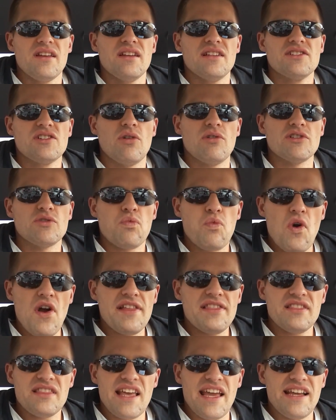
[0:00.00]
So, it's
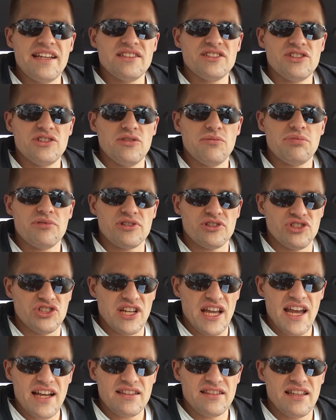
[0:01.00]
one thing to
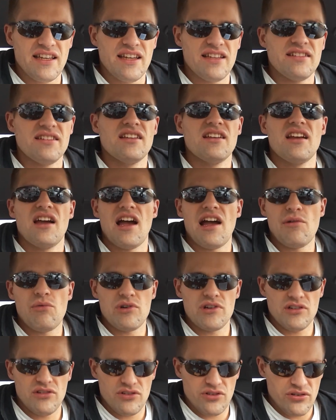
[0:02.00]
project that I
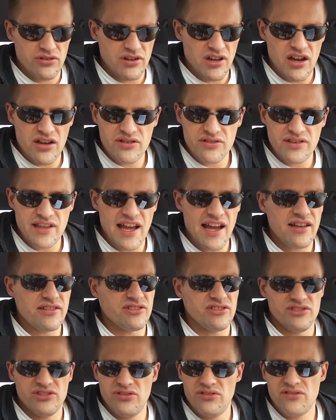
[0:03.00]
want to learn
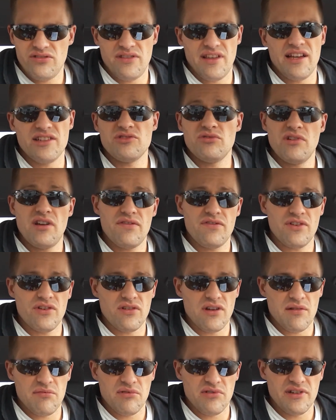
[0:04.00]
100,000, 200,000, whatever your
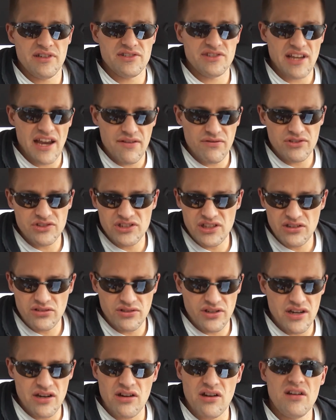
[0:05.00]
number is, every
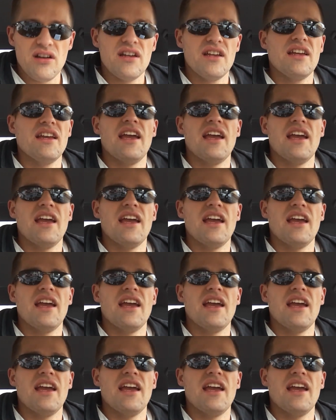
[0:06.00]
single year.